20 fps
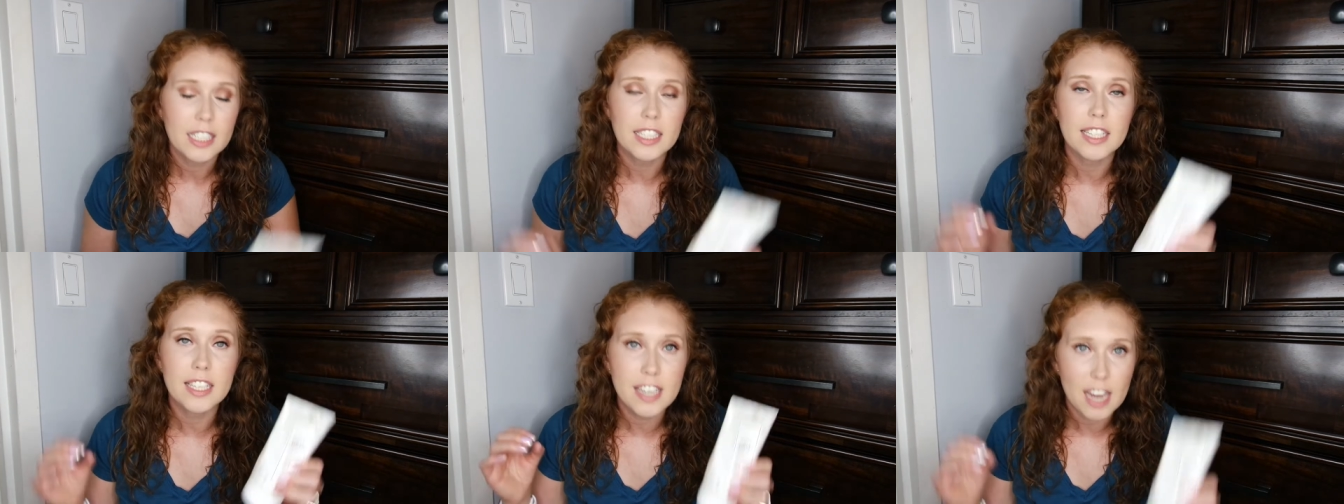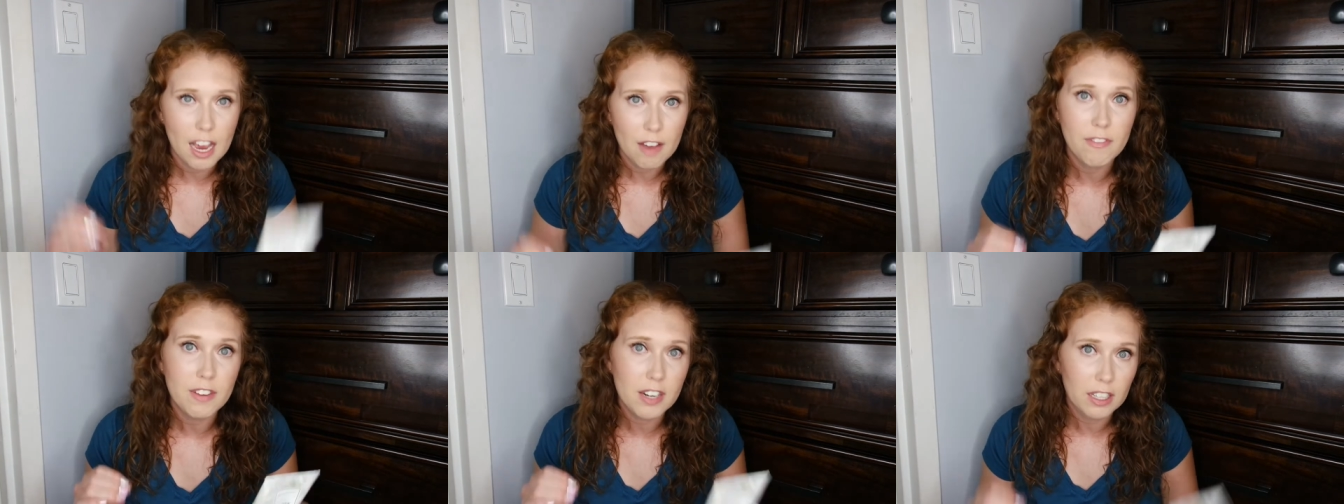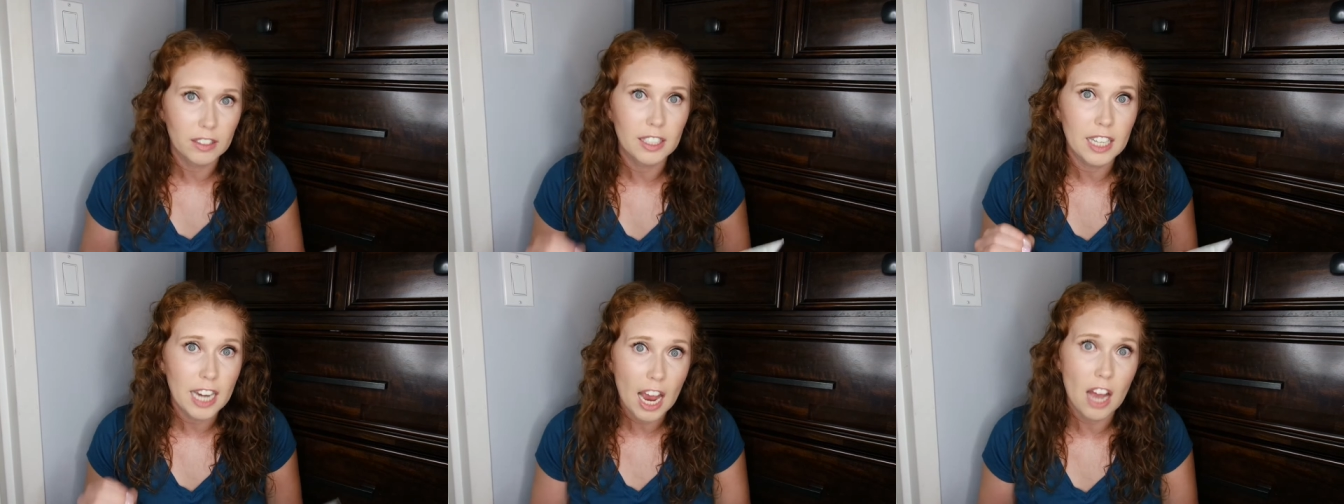
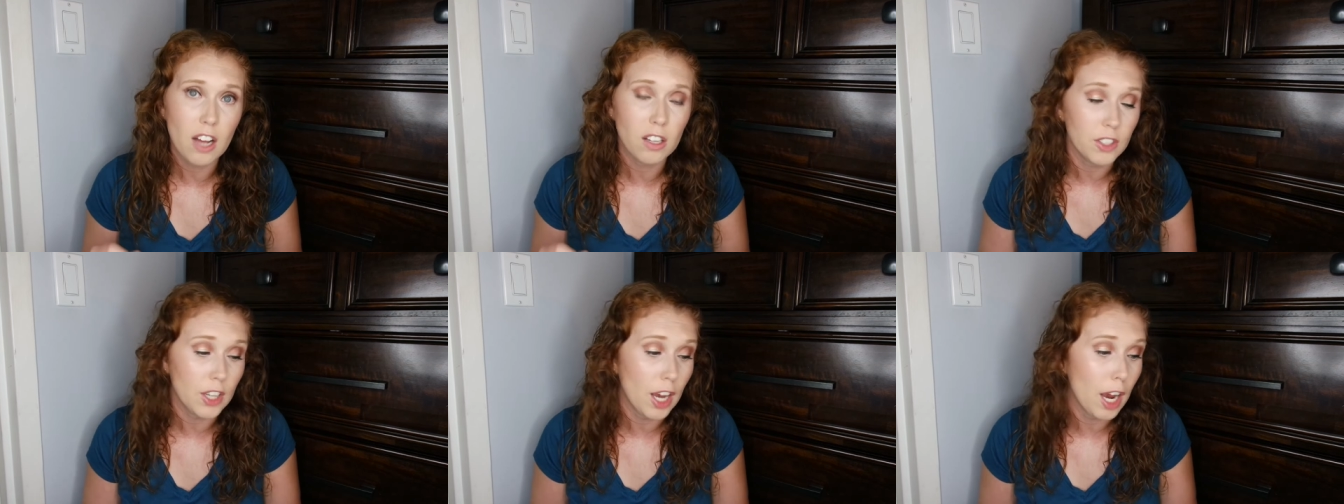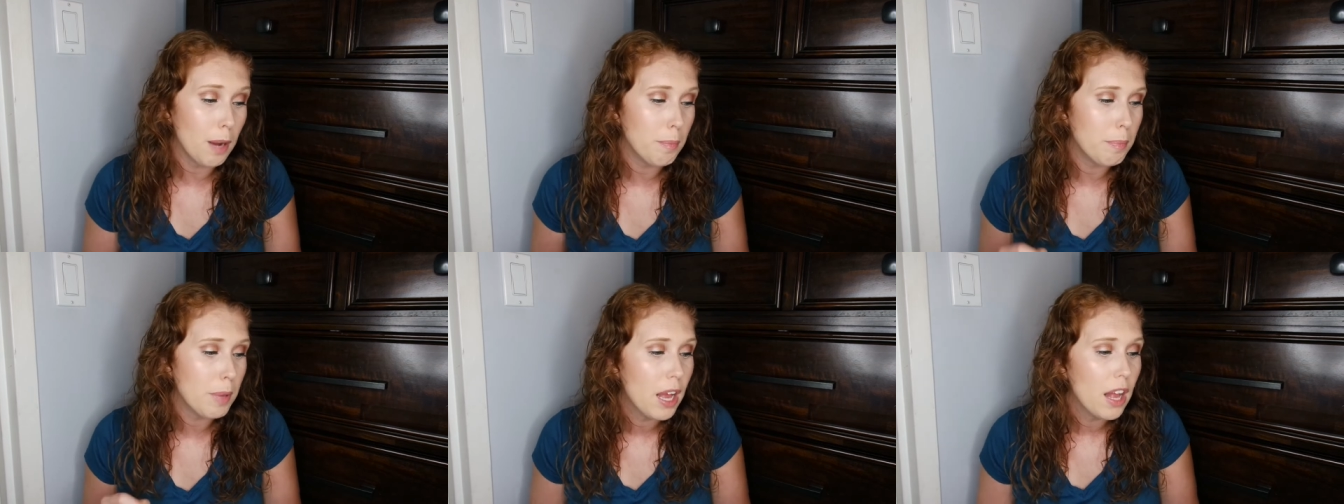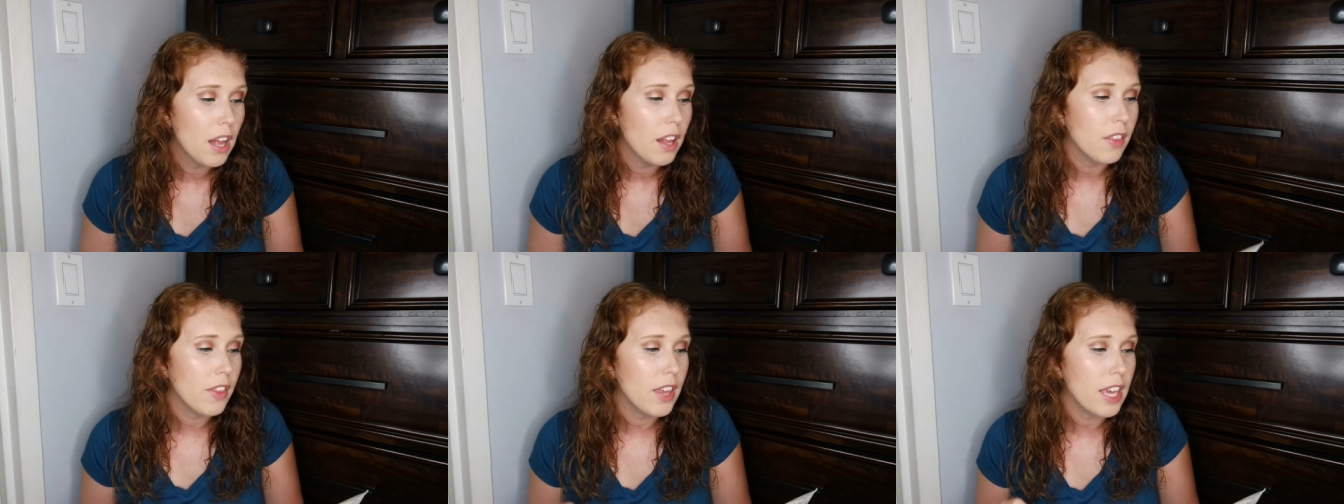definitely held up.
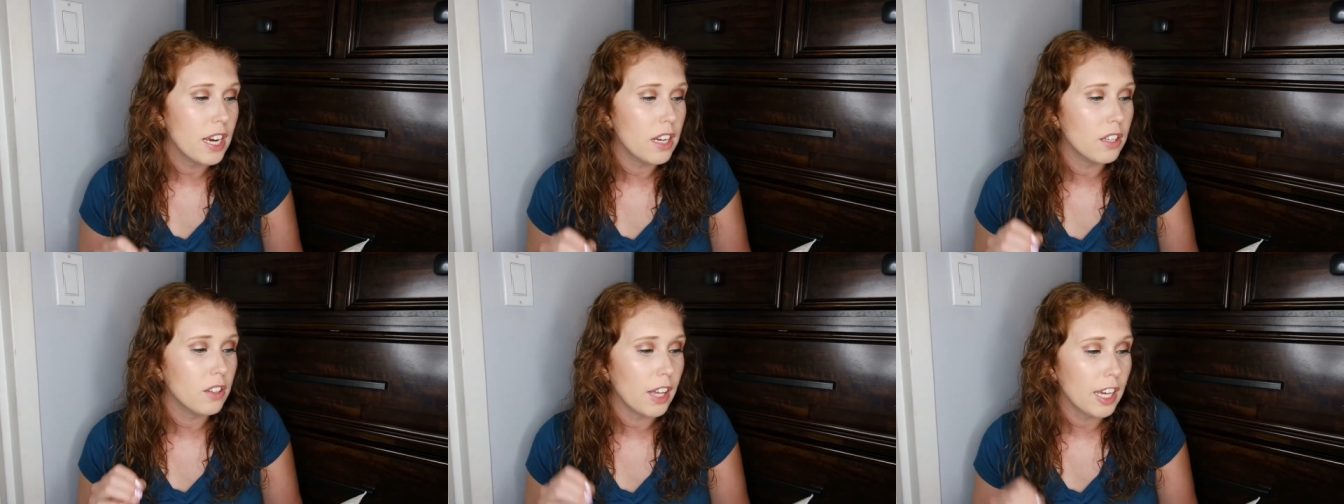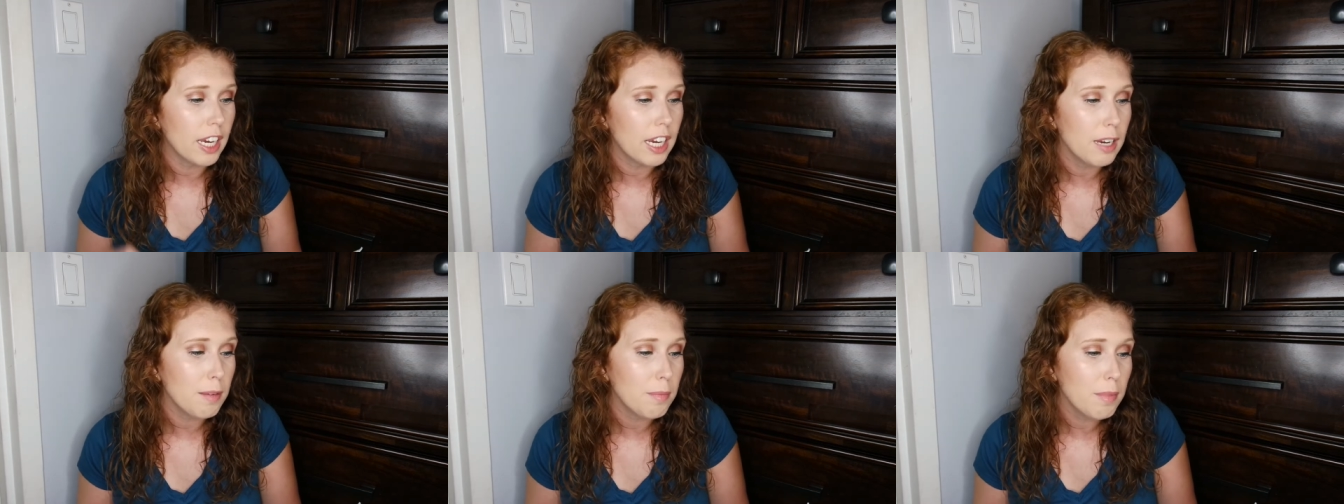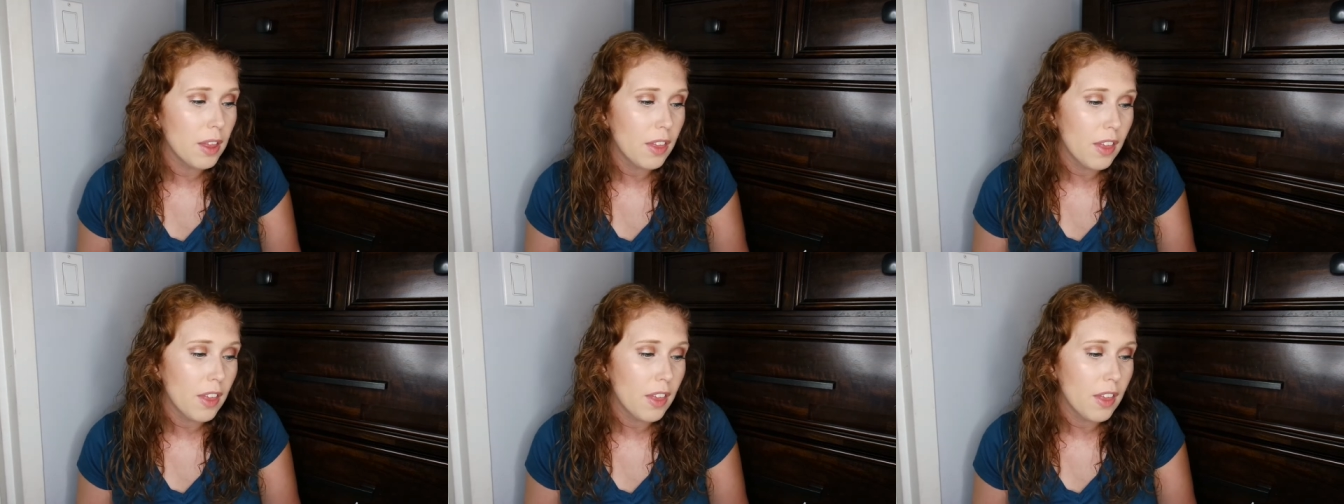They claim